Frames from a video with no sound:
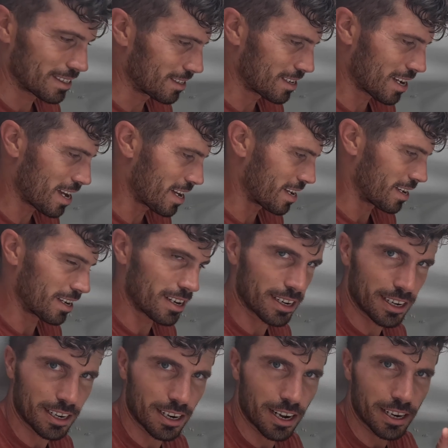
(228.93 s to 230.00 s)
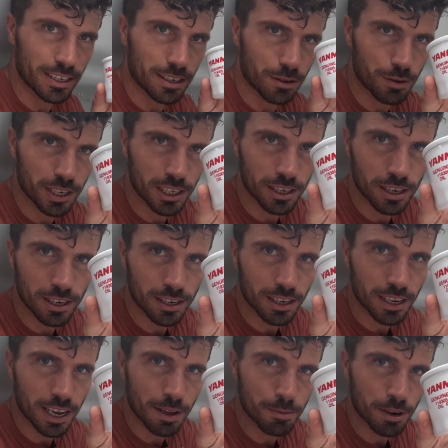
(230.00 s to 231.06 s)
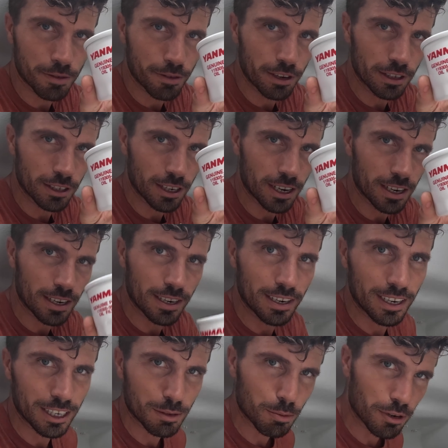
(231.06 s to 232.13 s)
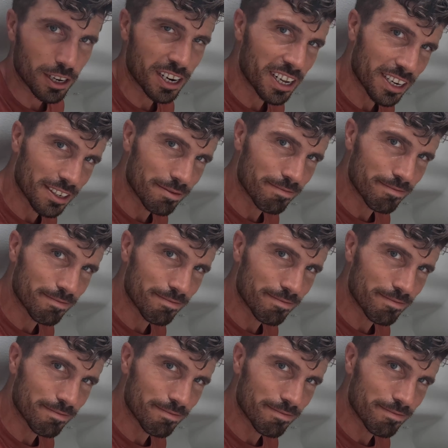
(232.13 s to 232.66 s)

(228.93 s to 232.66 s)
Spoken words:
Okay, got a nice original Yanmar filter. Let's put it in.